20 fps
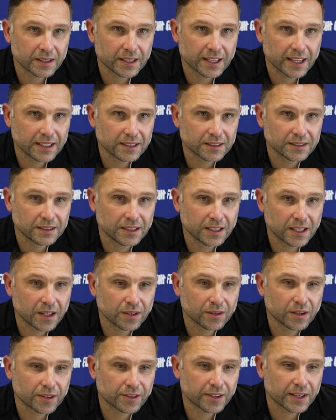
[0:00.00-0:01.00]
again, you
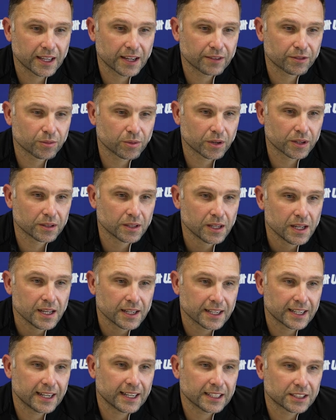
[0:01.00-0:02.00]
know, I think everyone
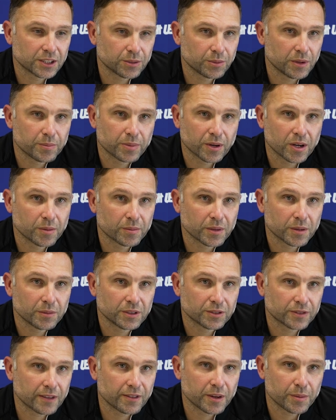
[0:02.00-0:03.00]
connected with Birmingham
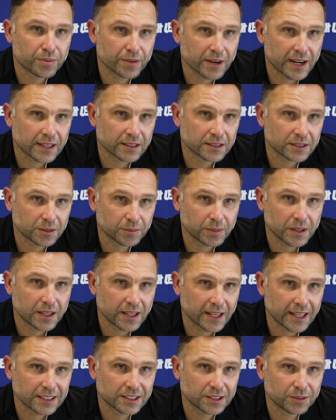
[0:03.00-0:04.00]
is very proud to be
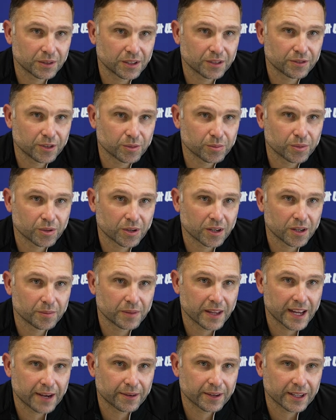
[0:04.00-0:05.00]
connected with the football club
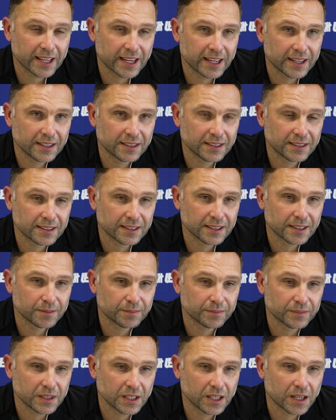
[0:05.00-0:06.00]
now again.
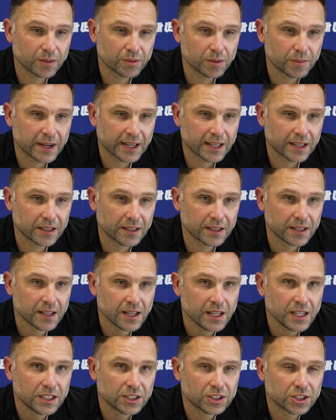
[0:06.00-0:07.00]
And, you know, we're making
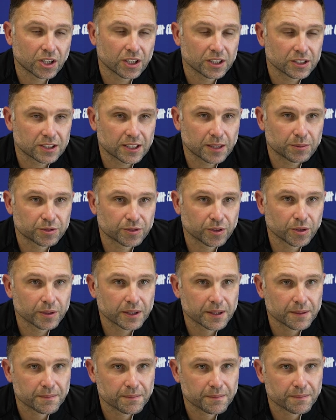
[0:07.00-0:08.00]
giant steps forward.